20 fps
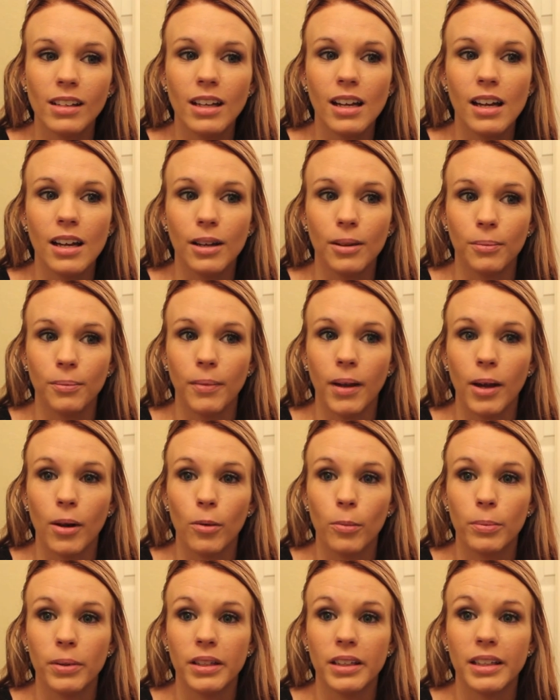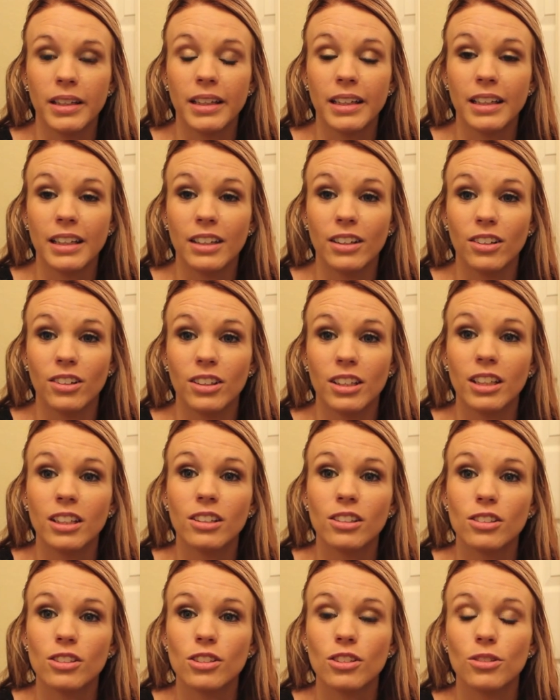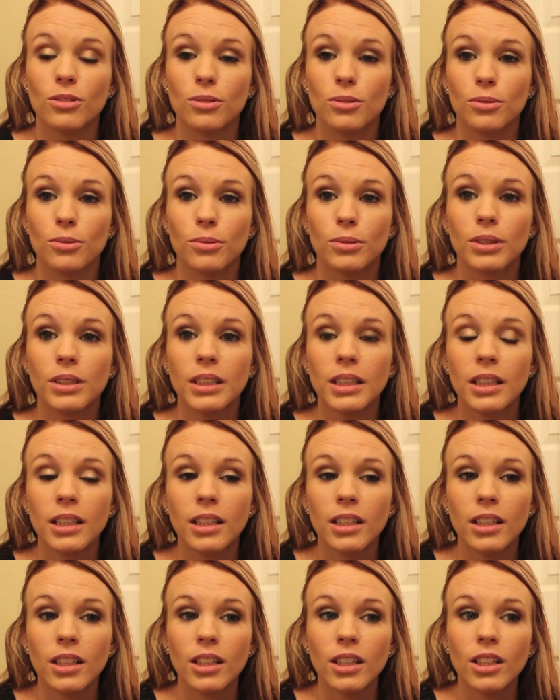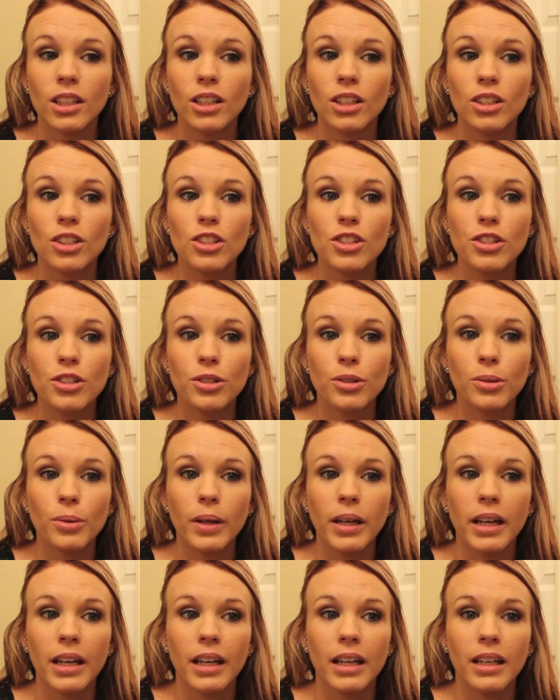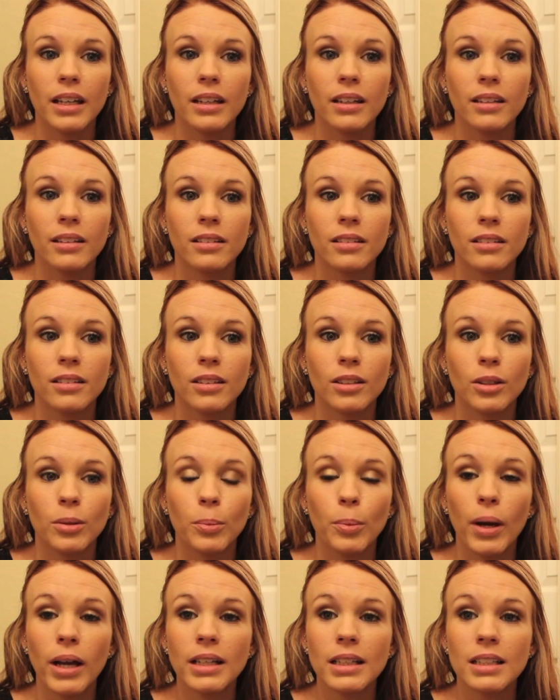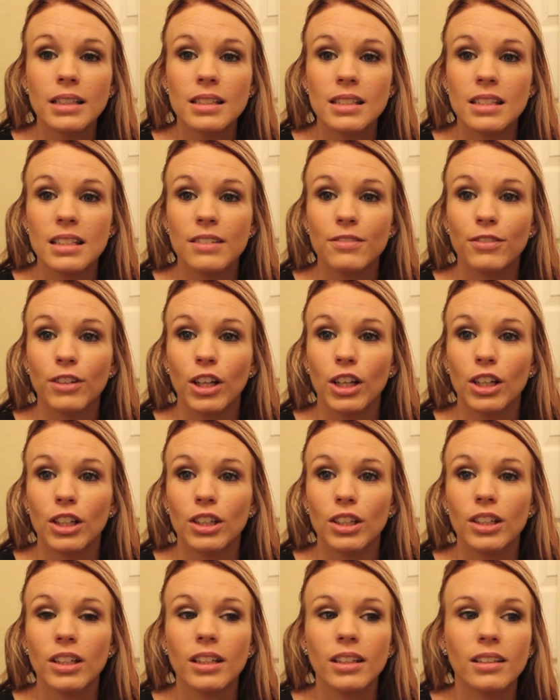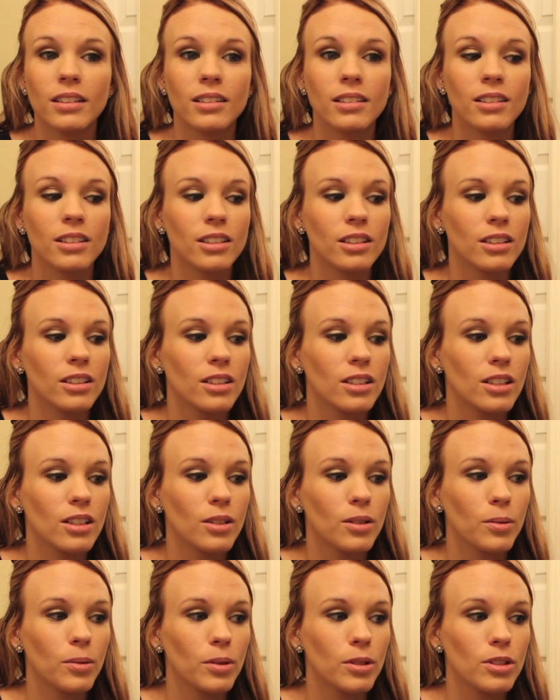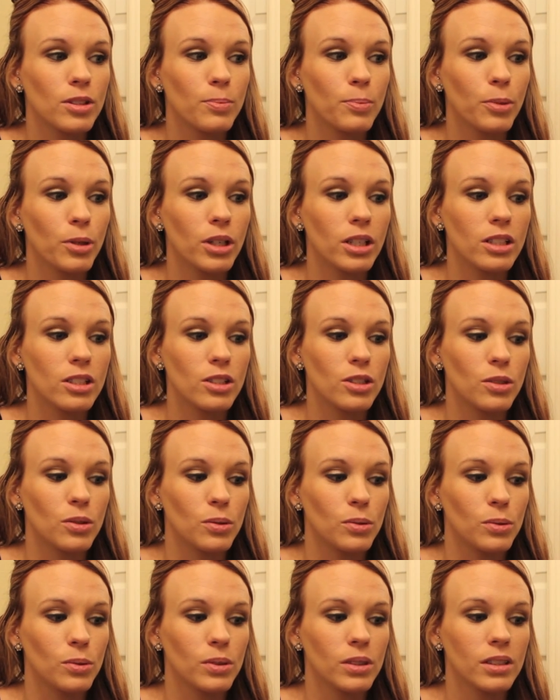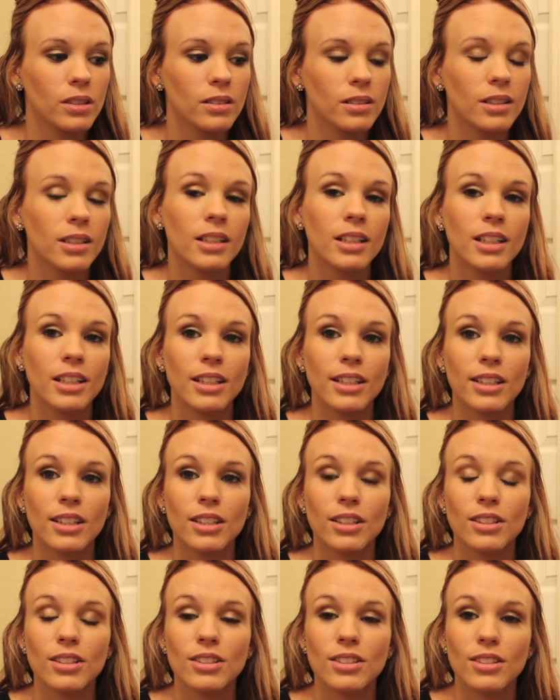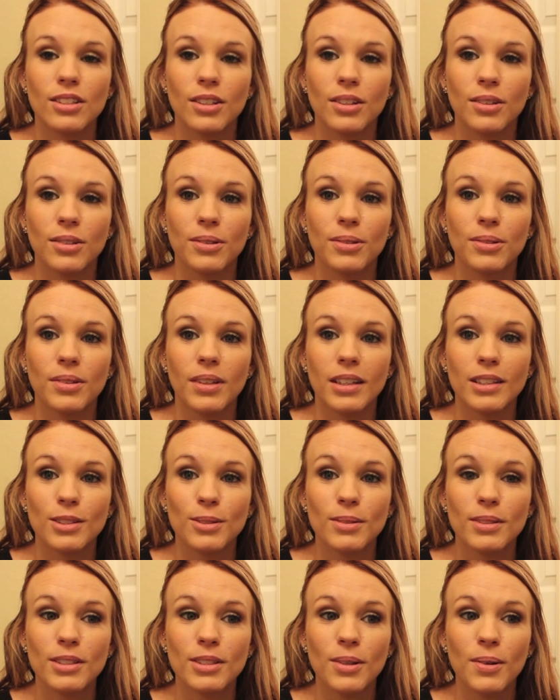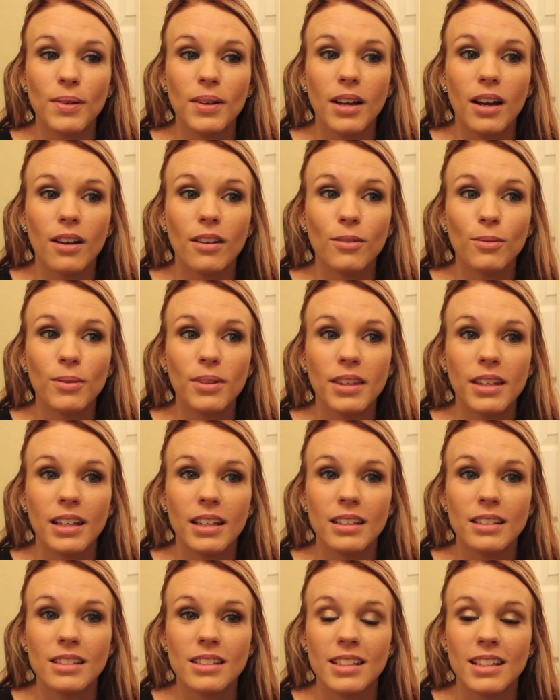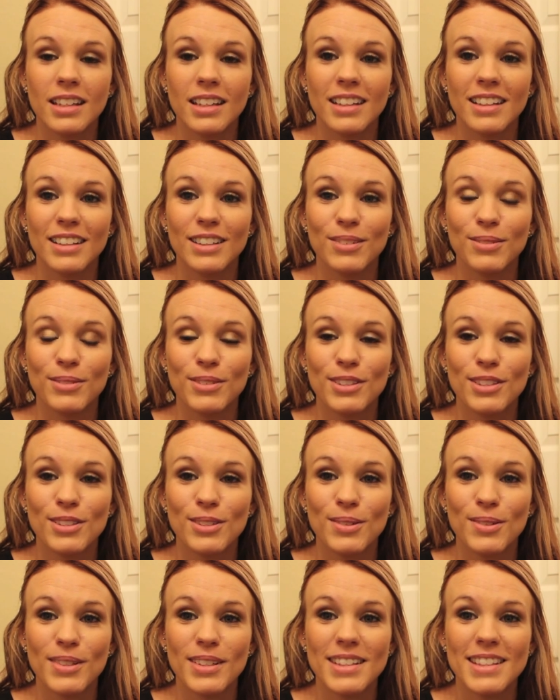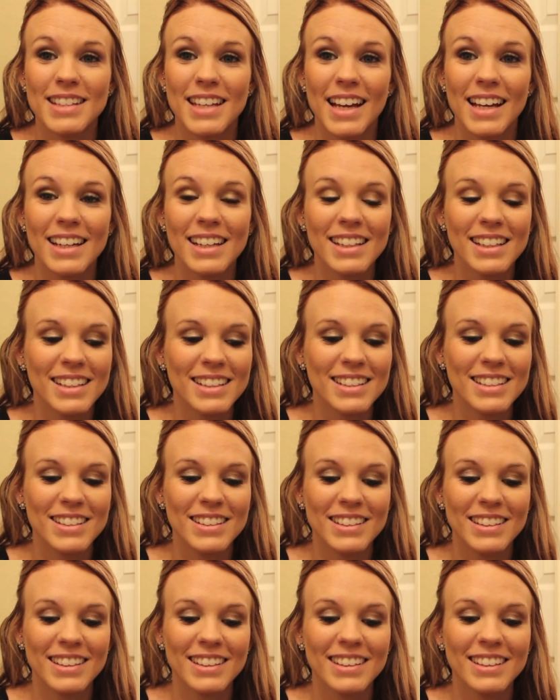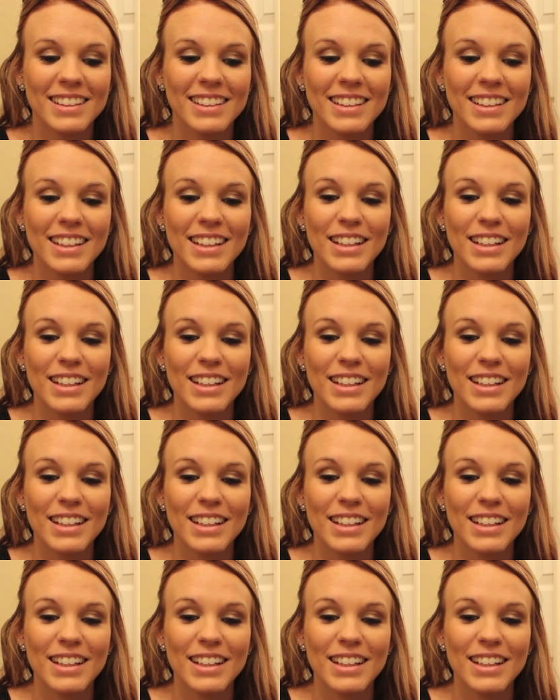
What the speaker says: I'll be getting on here to do a pregnancy vlog pretty soon. So that's what's going on with us, and we're so excited to,